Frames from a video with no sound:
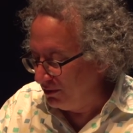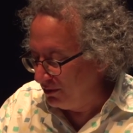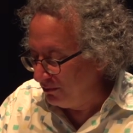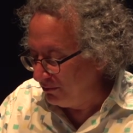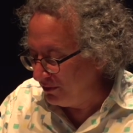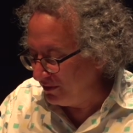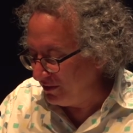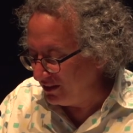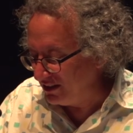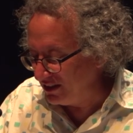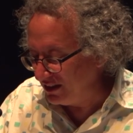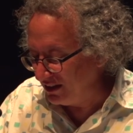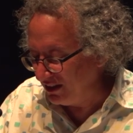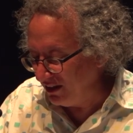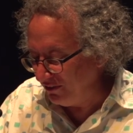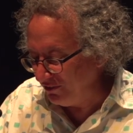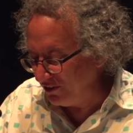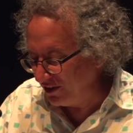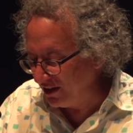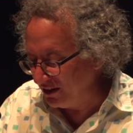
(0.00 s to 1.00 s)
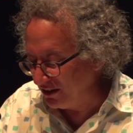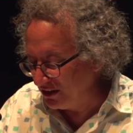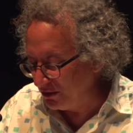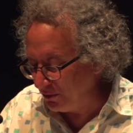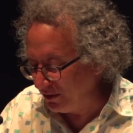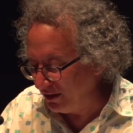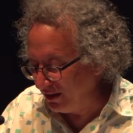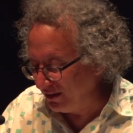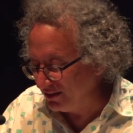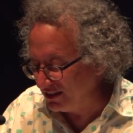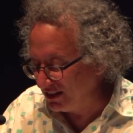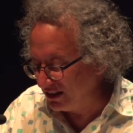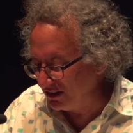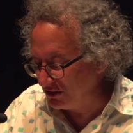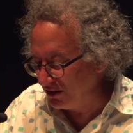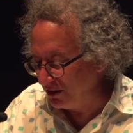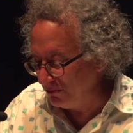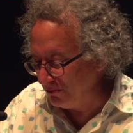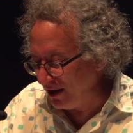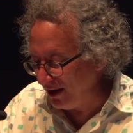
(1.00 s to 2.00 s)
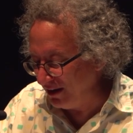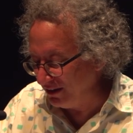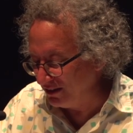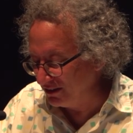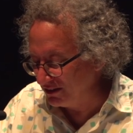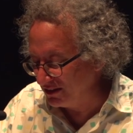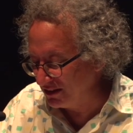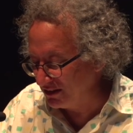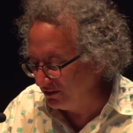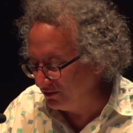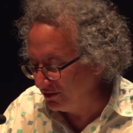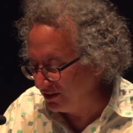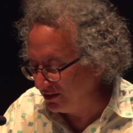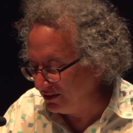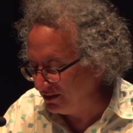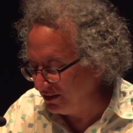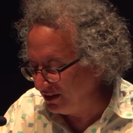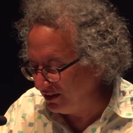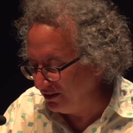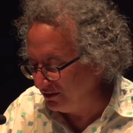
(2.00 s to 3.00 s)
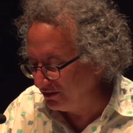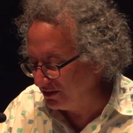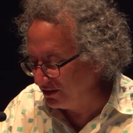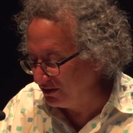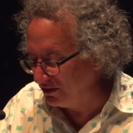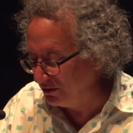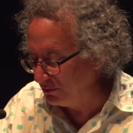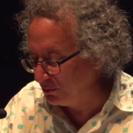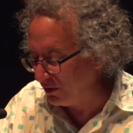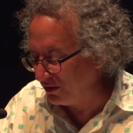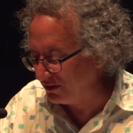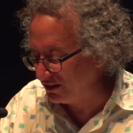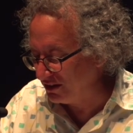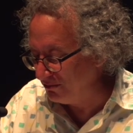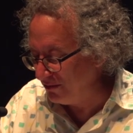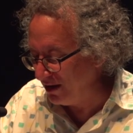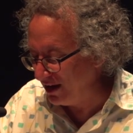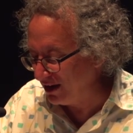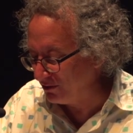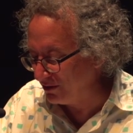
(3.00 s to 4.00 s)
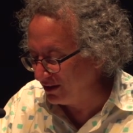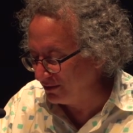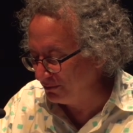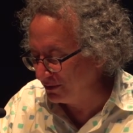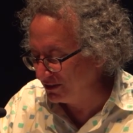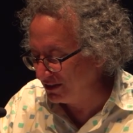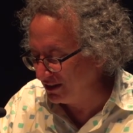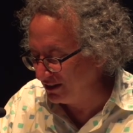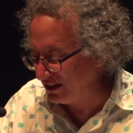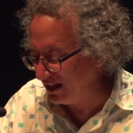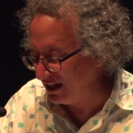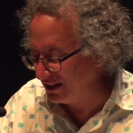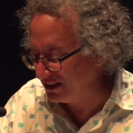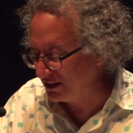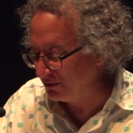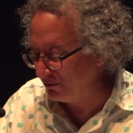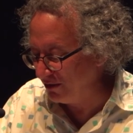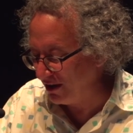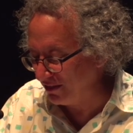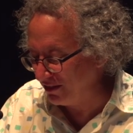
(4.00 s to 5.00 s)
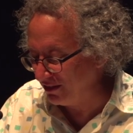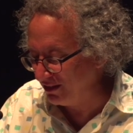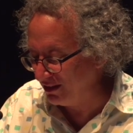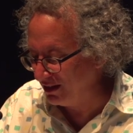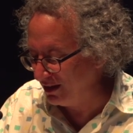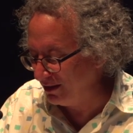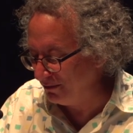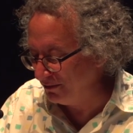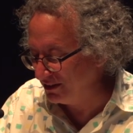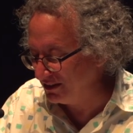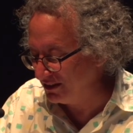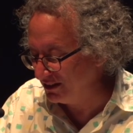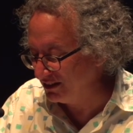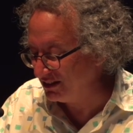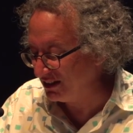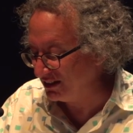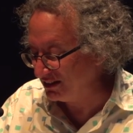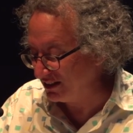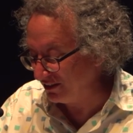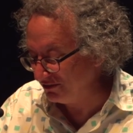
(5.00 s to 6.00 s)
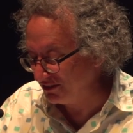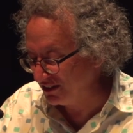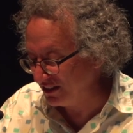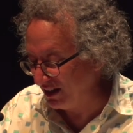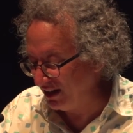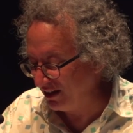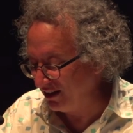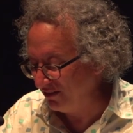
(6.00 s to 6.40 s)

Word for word: But the significant 20th century painters who continued to want to make representation rather than images, as I've said,